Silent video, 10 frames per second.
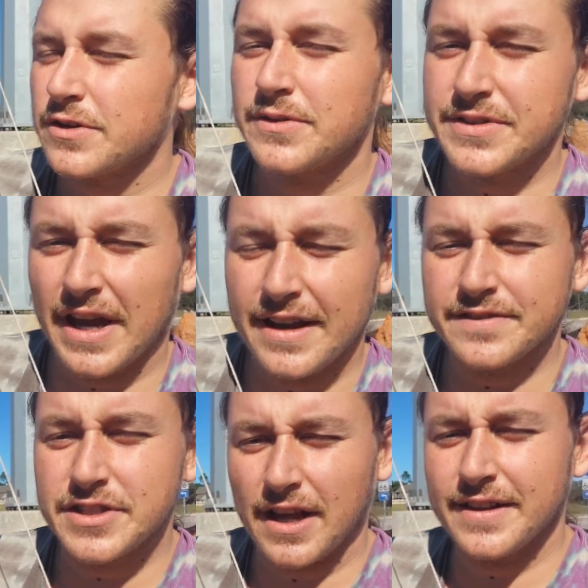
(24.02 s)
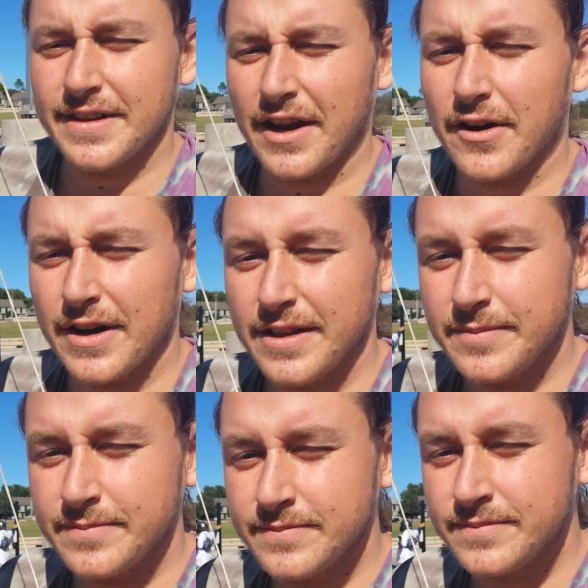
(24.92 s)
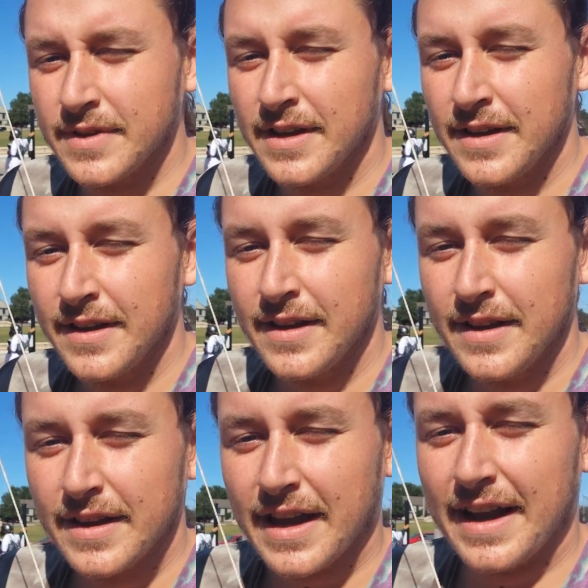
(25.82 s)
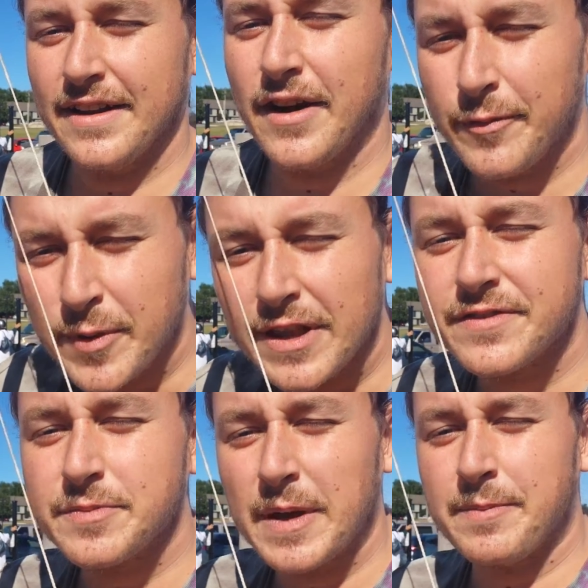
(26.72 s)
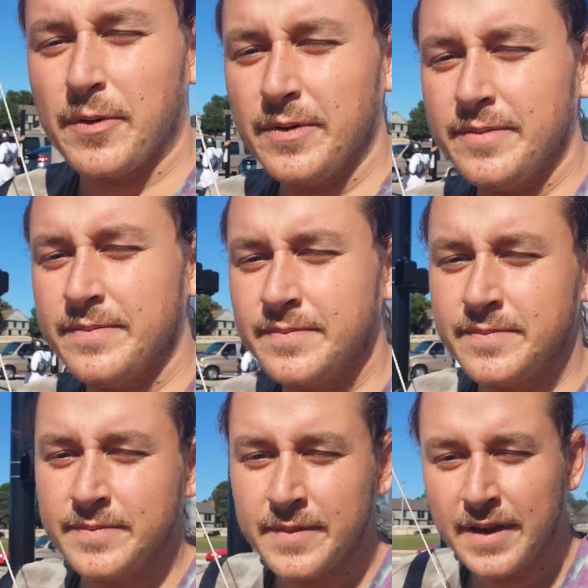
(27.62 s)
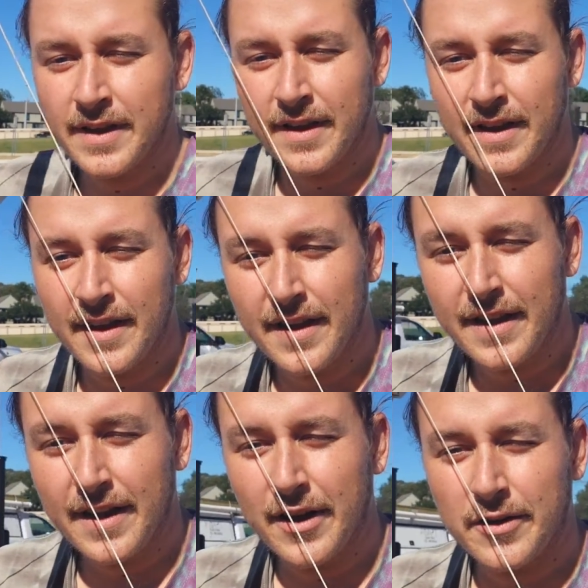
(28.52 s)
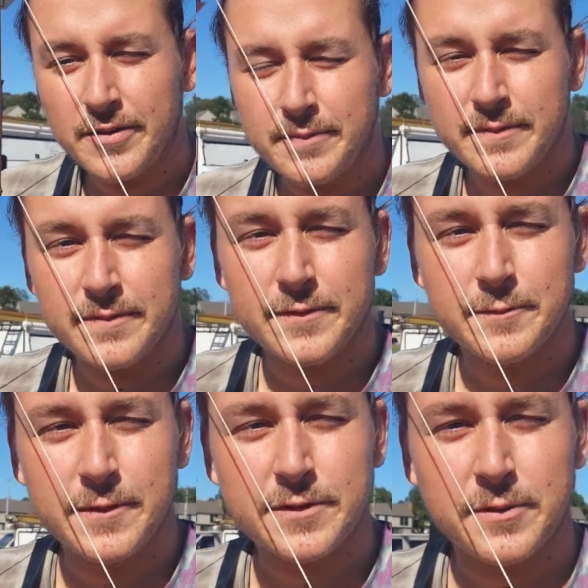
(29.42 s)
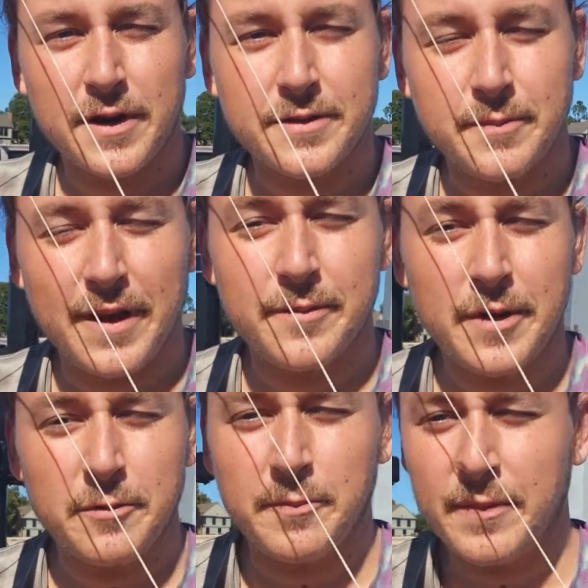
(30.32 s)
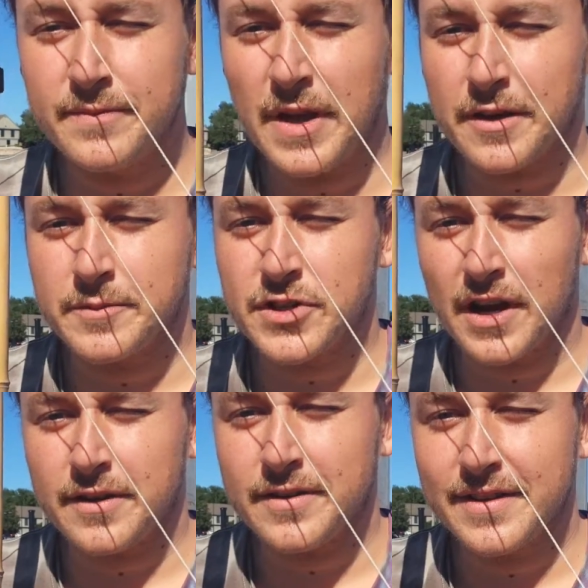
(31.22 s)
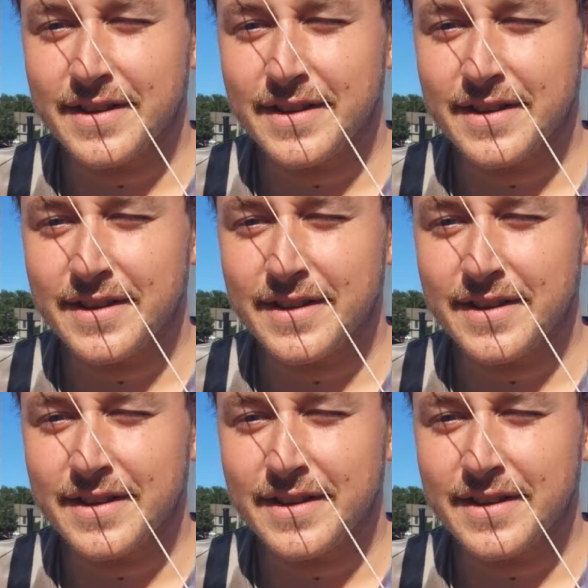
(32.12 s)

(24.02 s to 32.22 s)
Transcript: show a sign of solidarity. Kind of uplifts people. You know, well, my name make me chuckle.